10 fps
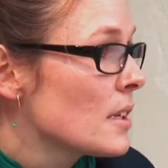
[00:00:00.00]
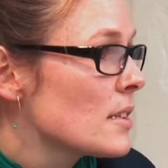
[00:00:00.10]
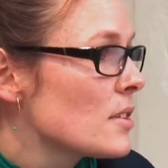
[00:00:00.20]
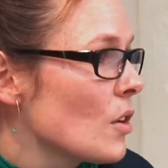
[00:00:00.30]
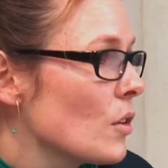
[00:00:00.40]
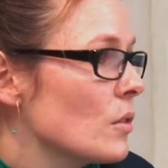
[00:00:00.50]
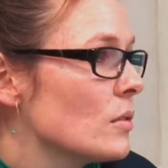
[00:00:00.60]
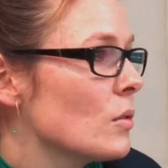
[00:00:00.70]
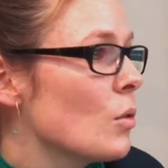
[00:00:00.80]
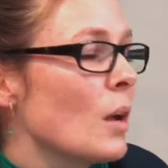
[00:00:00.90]
So
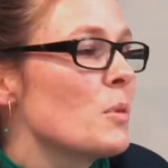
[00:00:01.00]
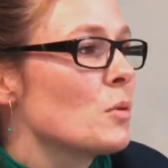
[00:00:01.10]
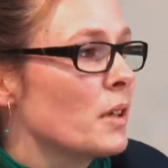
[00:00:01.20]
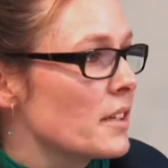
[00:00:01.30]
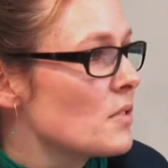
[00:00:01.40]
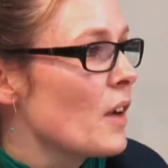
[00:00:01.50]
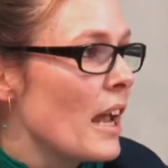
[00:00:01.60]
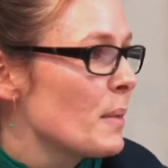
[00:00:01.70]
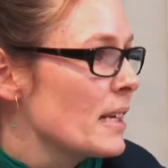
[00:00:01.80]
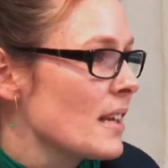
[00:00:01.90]
all I'm doing is
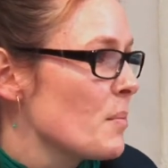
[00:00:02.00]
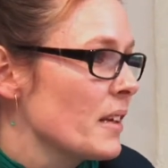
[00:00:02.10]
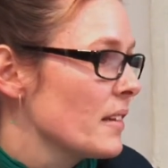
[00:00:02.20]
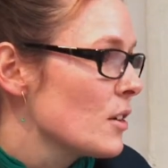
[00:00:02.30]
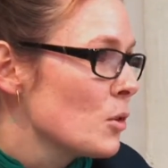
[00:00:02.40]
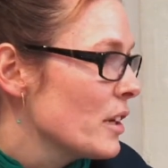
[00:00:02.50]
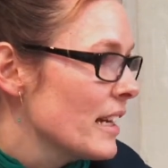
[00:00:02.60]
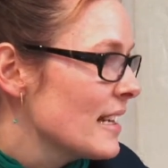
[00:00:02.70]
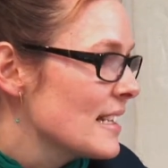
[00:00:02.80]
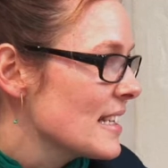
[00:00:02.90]
framing something that
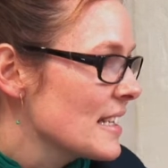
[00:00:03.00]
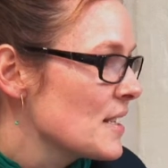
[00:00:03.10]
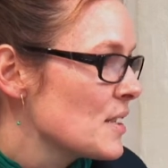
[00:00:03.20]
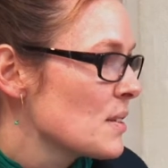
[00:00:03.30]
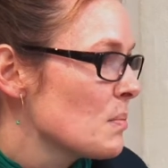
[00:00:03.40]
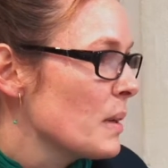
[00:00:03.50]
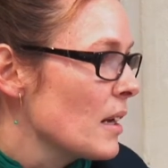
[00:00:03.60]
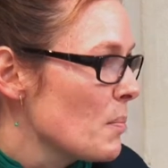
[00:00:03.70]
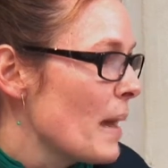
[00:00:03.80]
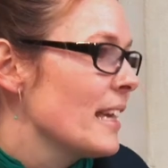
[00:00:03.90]
already exists, but
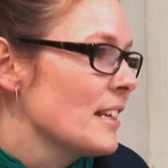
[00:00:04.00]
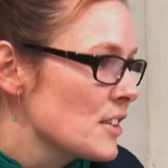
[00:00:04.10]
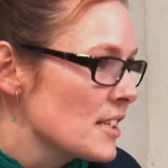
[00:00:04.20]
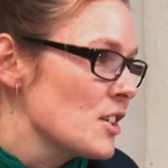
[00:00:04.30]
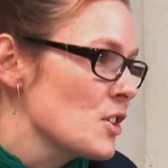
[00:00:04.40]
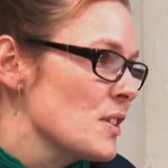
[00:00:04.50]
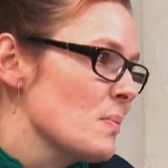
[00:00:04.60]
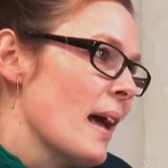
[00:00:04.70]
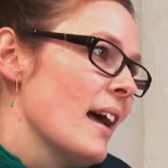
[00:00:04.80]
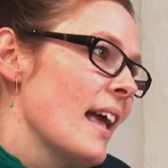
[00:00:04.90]
I'm making decisions
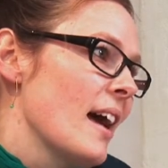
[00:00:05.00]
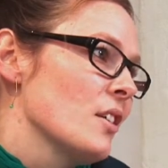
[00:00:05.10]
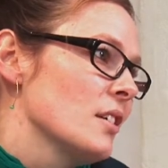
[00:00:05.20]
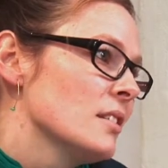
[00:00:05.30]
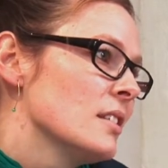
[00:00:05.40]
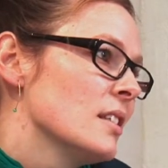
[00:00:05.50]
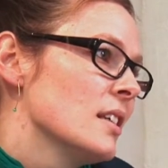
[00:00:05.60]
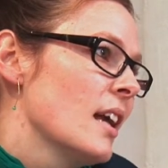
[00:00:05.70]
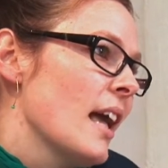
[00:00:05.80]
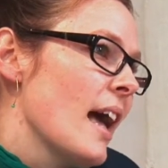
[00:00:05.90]
about how
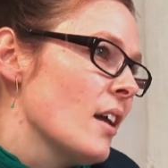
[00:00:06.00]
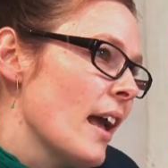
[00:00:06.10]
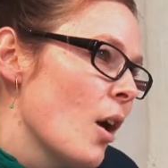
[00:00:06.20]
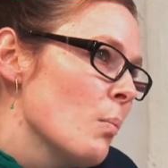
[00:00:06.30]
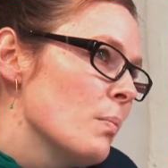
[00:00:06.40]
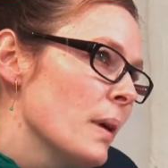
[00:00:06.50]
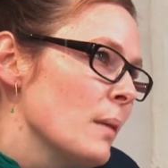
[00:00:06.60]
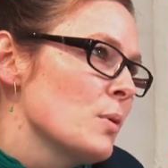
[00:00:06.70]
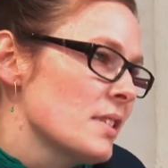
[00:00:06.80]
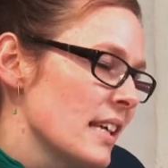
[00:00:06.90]
to help
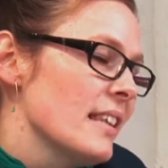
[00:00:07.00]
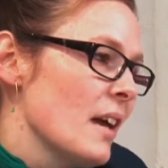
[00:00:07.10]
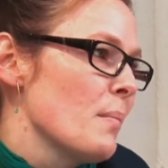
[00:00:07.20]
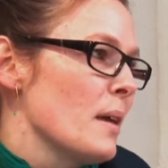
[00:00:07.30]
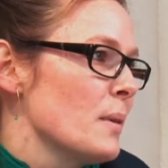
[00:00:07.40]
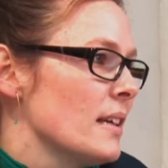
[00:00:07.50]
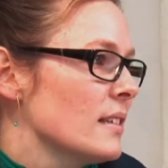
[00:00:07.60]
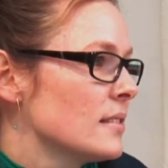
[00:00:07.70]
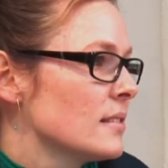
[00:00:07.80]
people see that maybe.